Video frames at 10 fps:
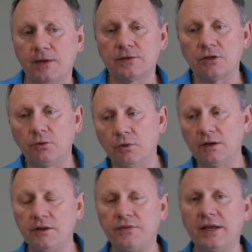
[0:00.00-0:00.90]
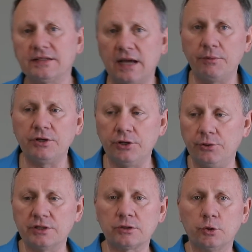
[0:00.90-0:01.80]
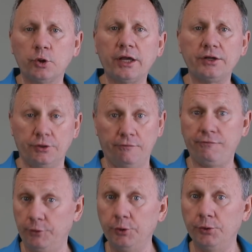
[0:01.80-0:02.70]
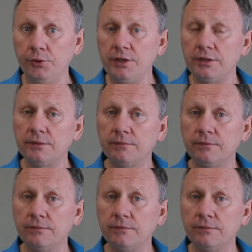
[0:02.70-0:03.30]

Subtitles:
So one of the things I would do is look at your food,